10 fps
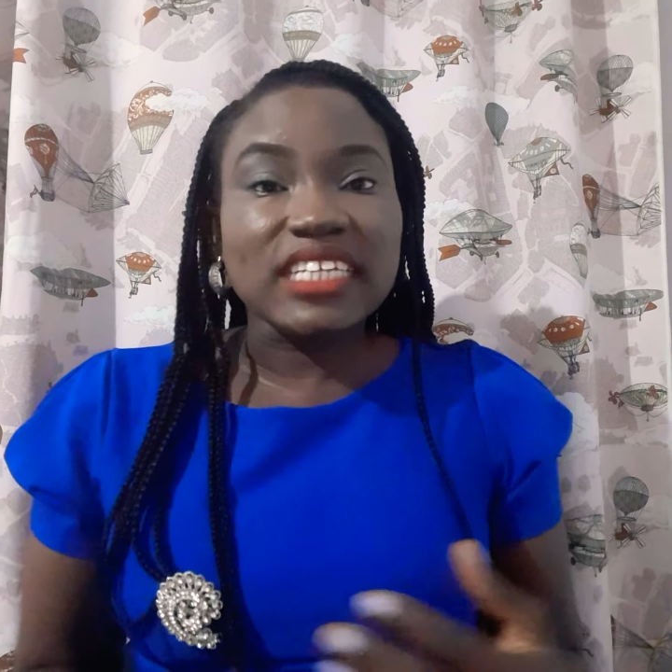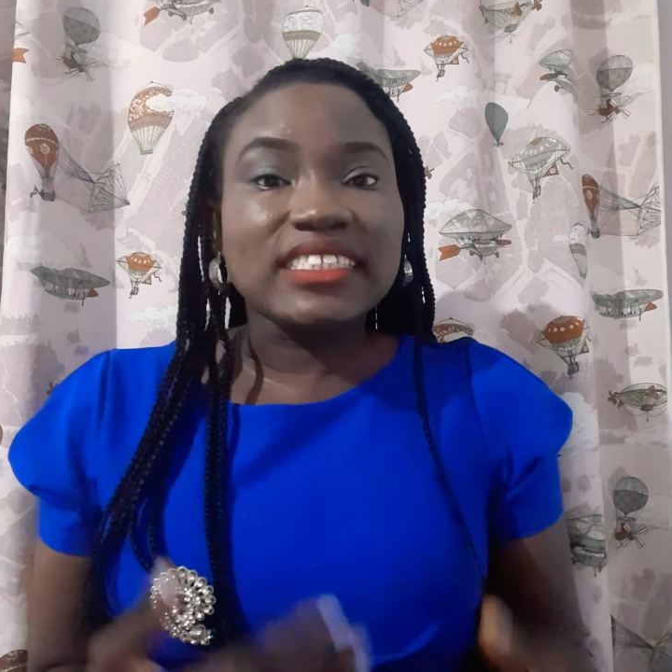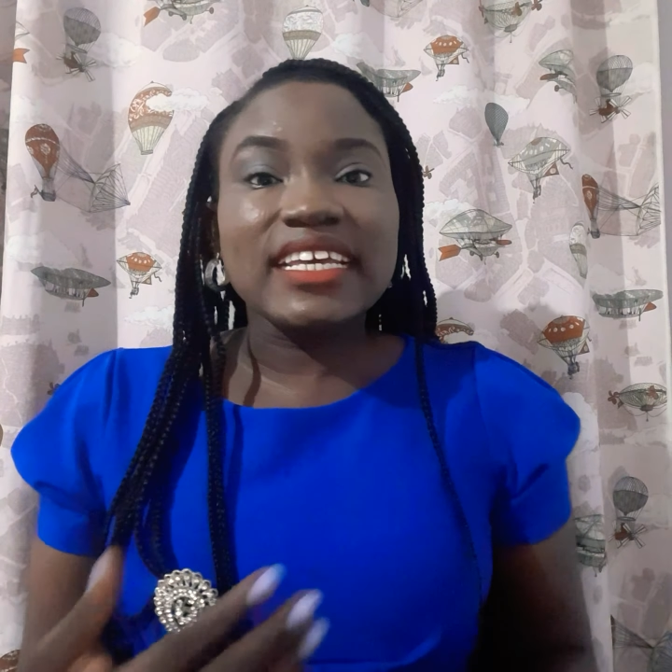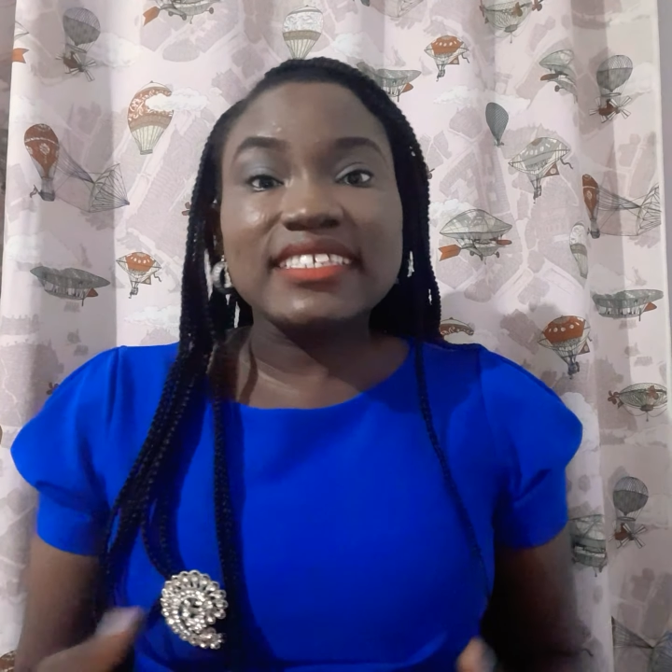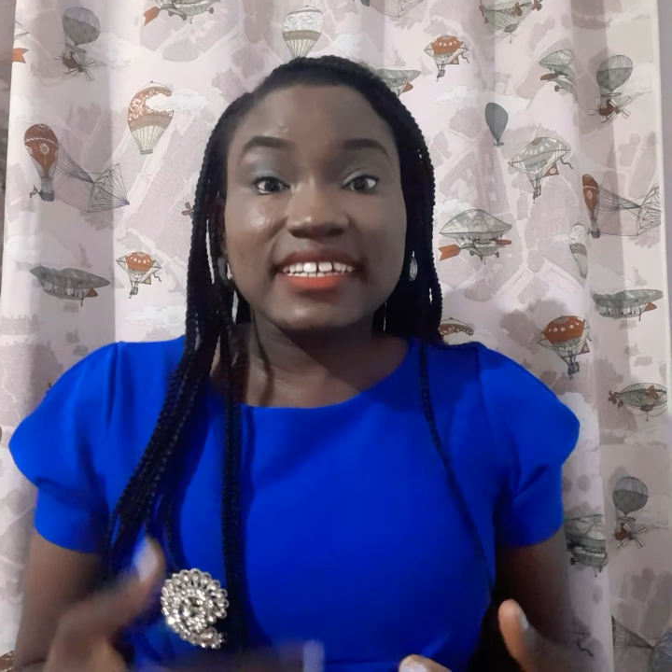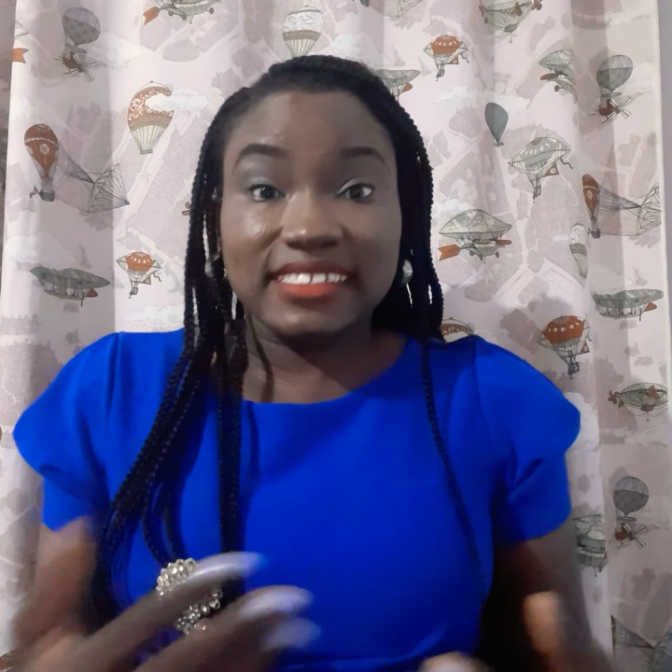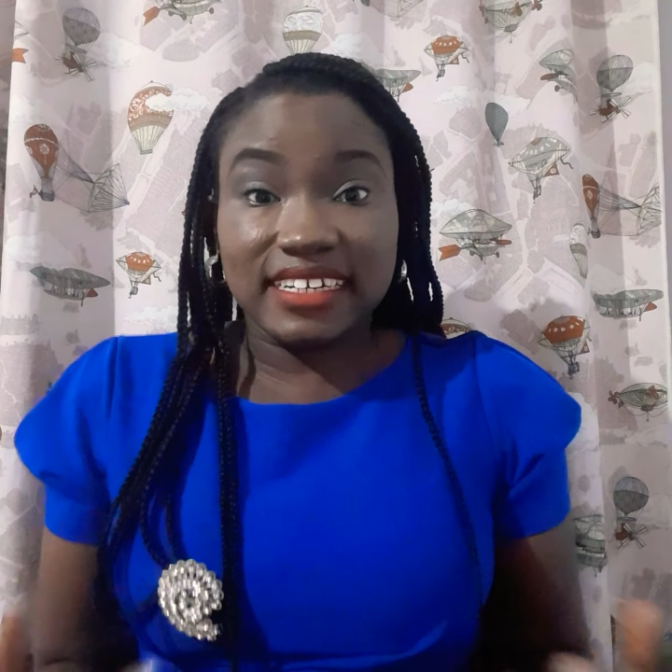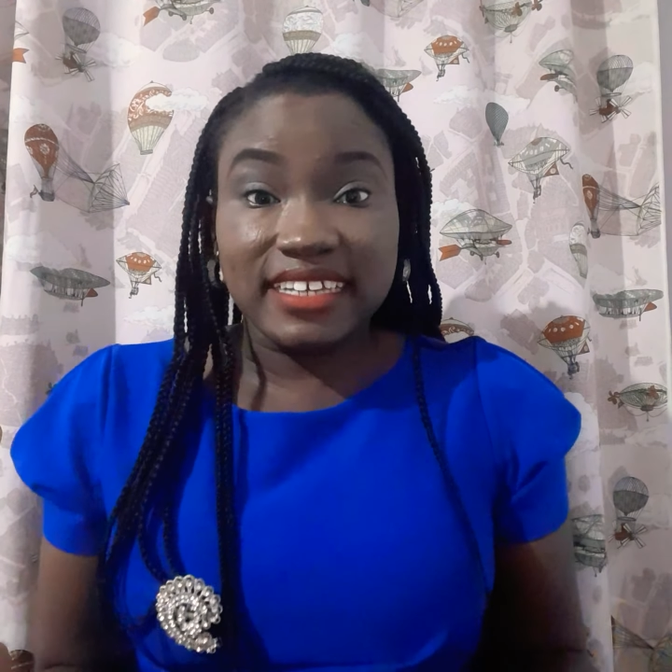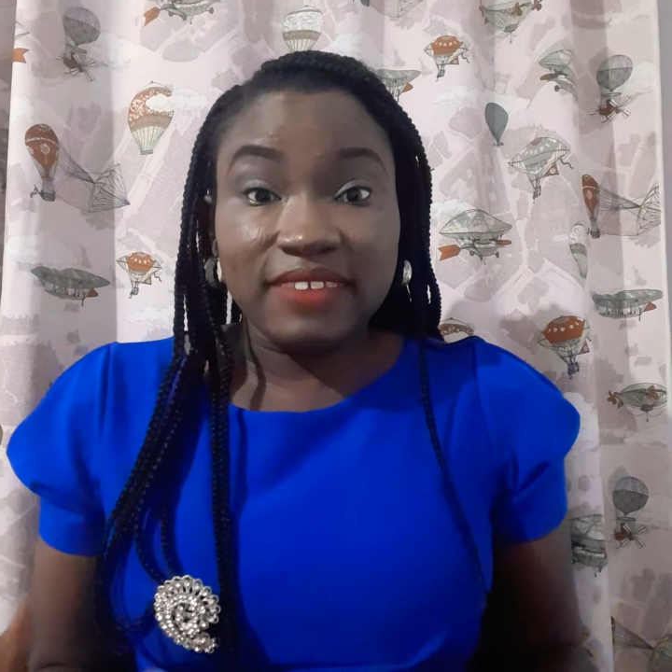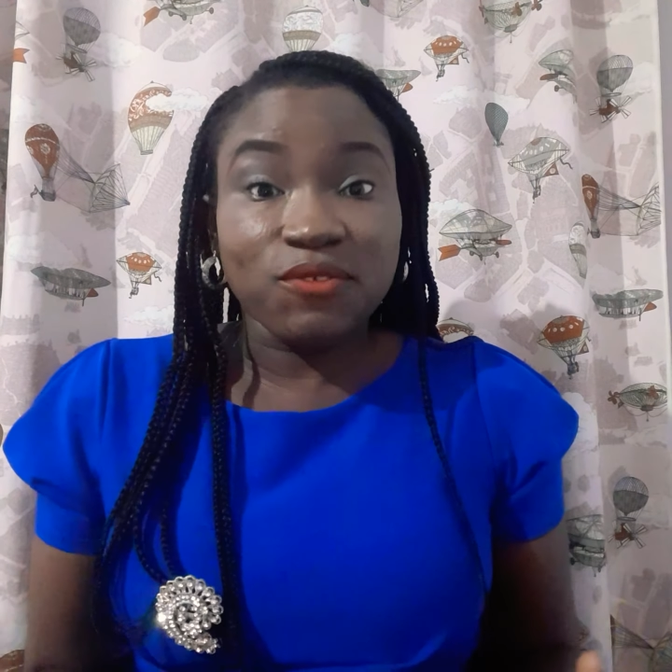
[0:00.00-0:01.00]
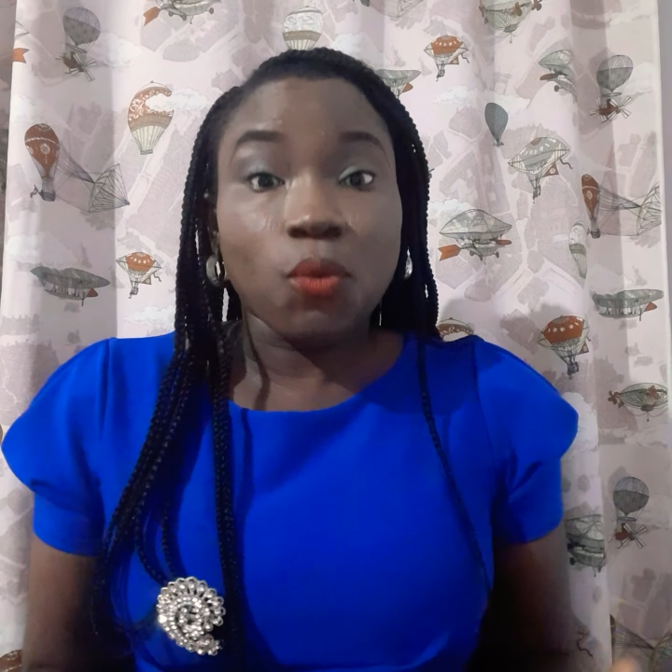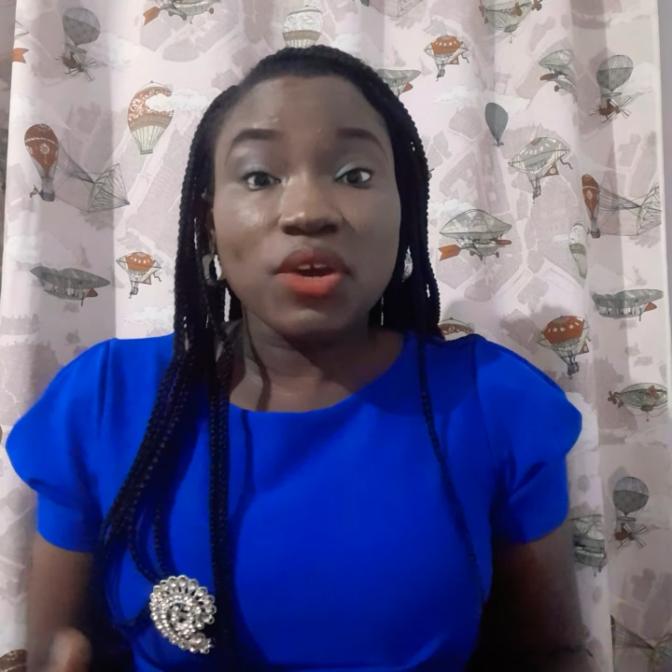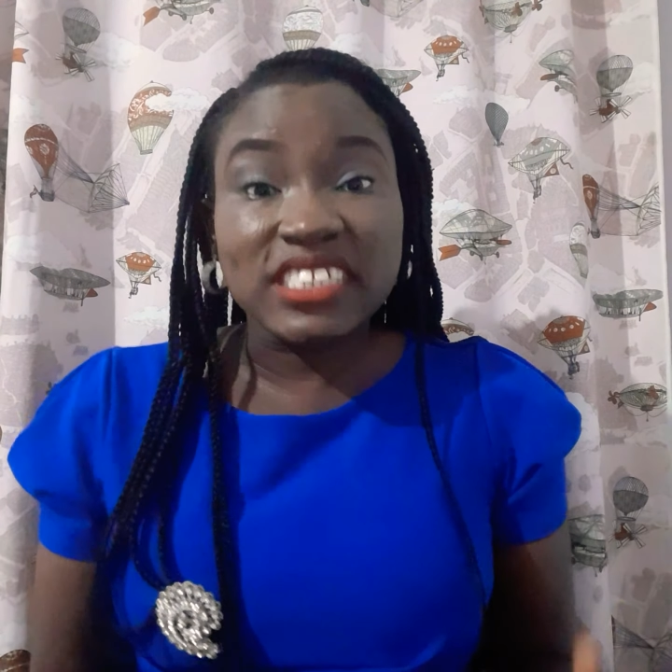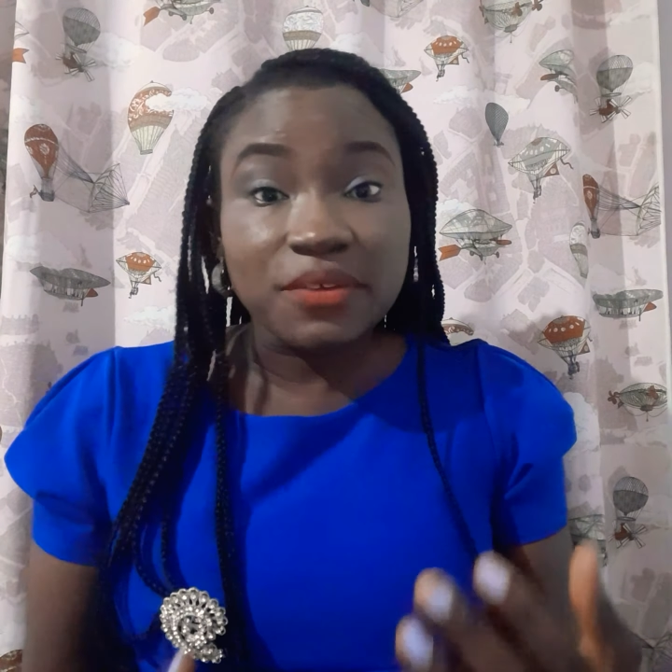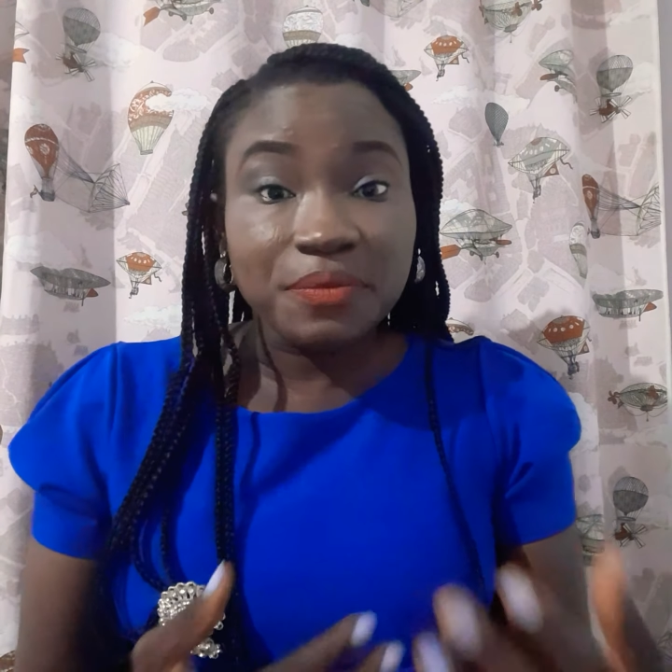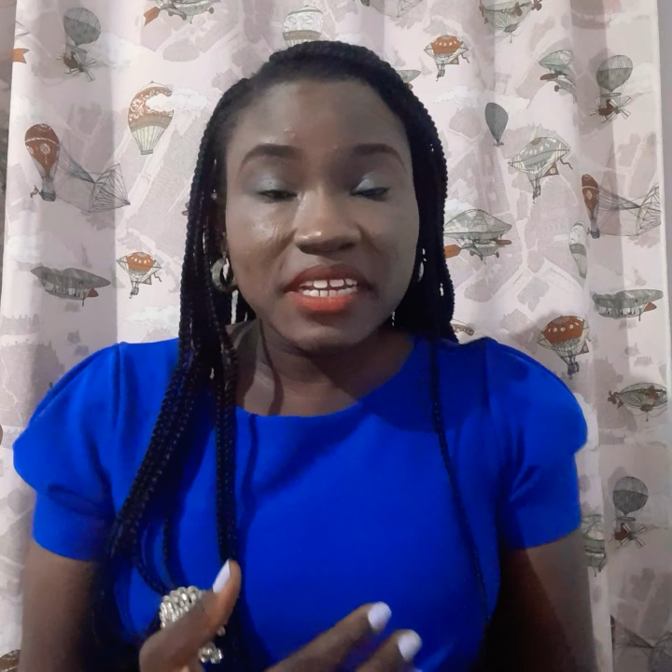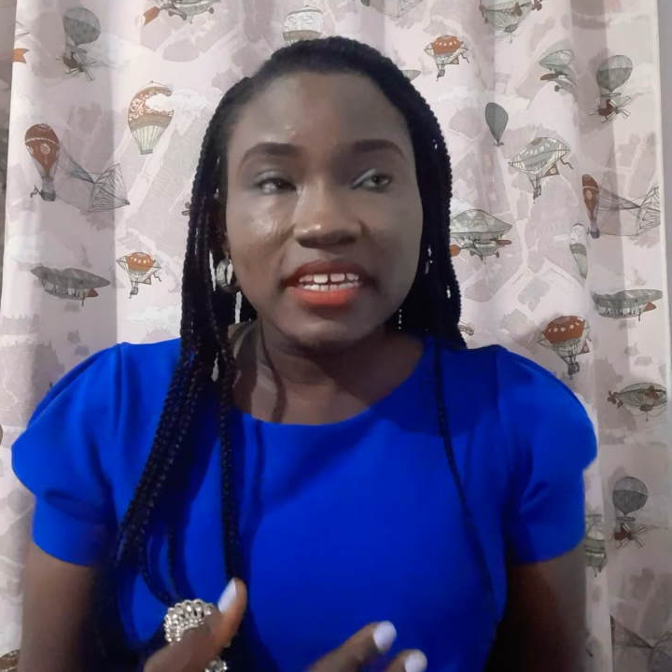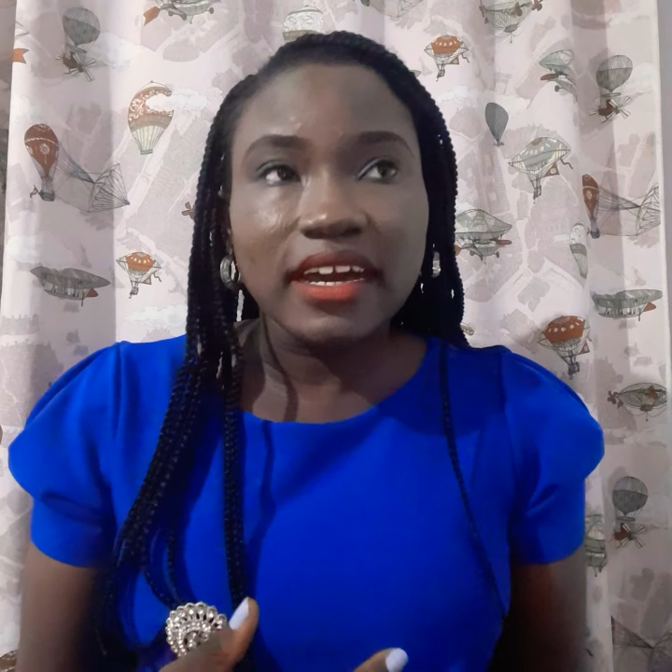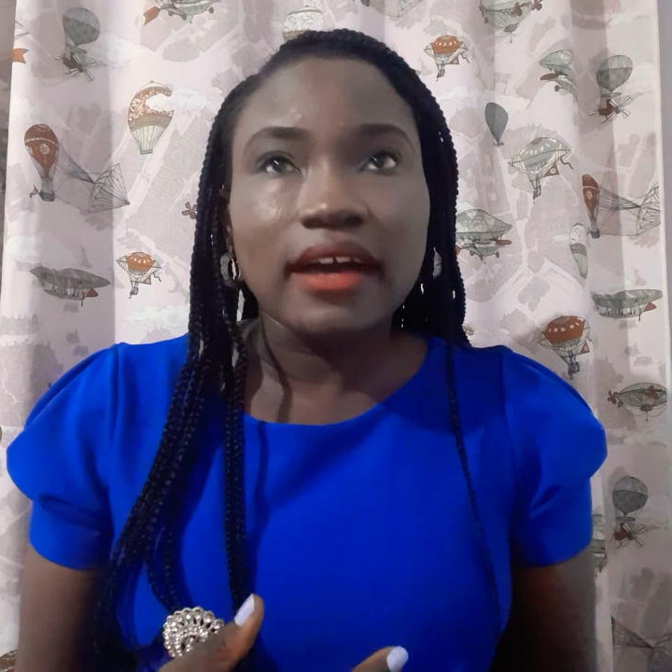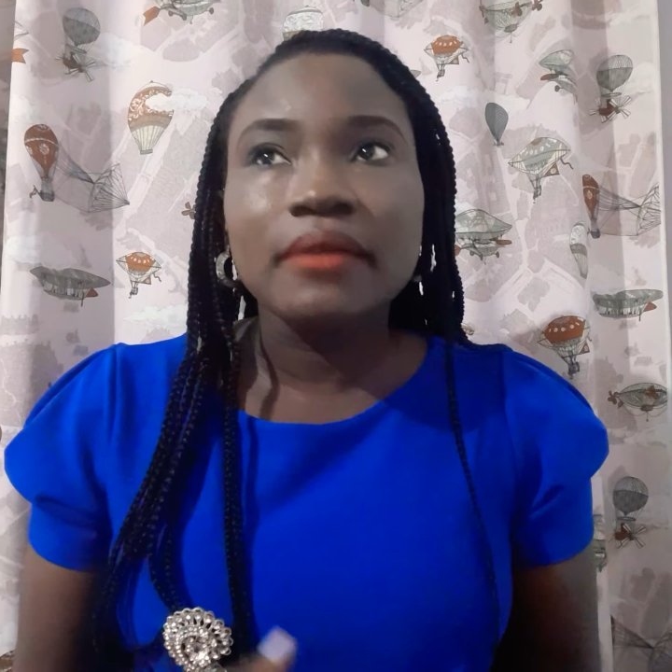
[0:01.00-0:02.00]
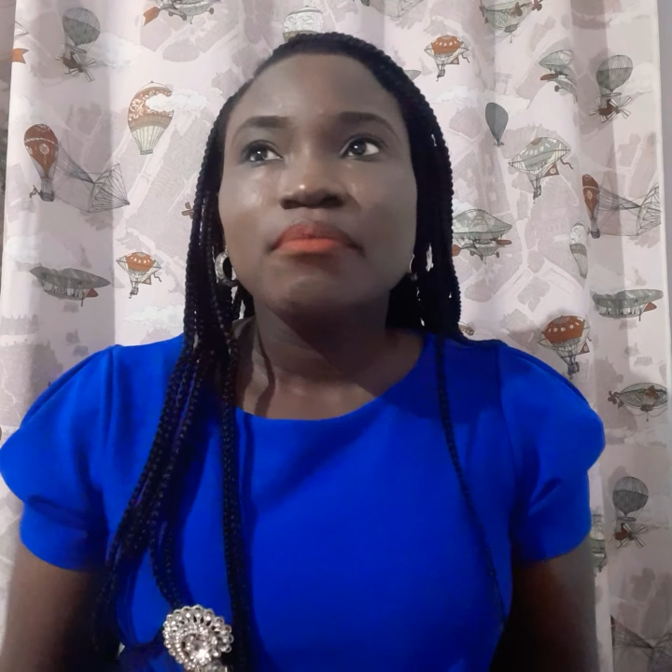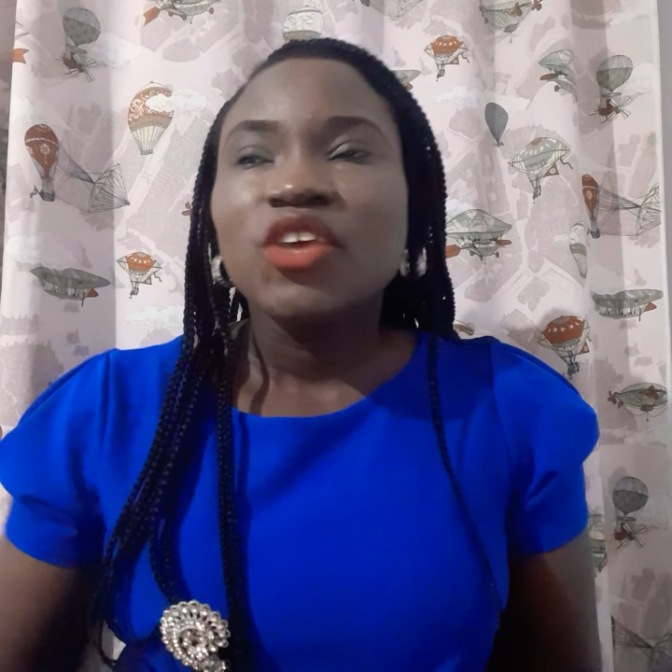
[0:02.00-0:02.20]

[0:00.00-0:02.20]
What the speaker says: at things clearly for what they really are,